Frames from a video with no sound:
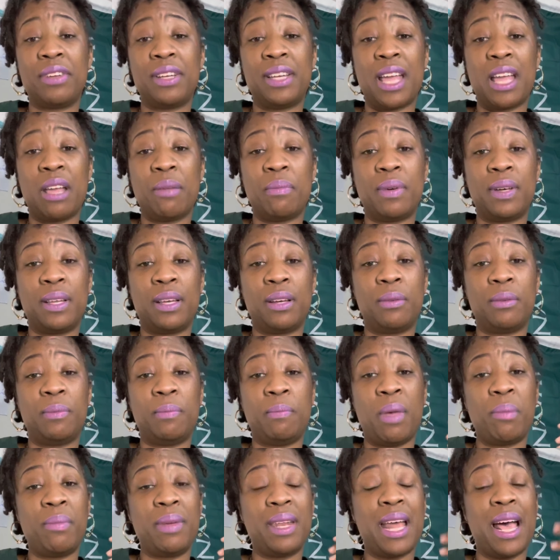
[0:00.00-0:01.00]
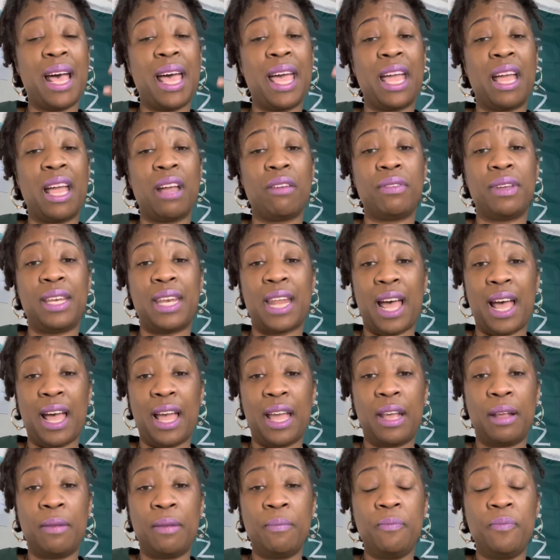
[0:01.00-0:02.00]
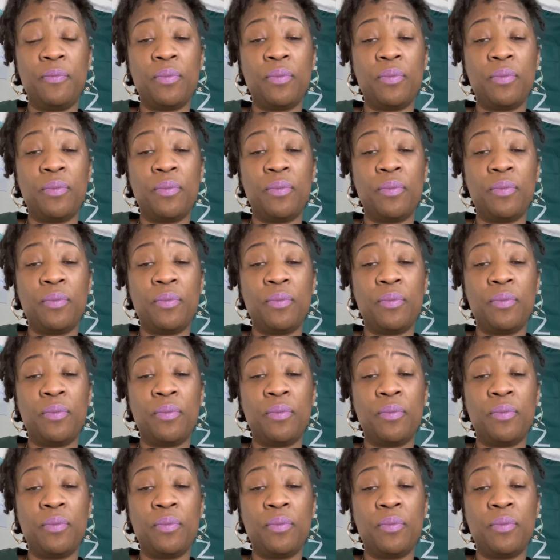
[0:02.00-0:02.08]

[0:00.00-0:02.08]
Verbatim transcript: day, but maybe not every night,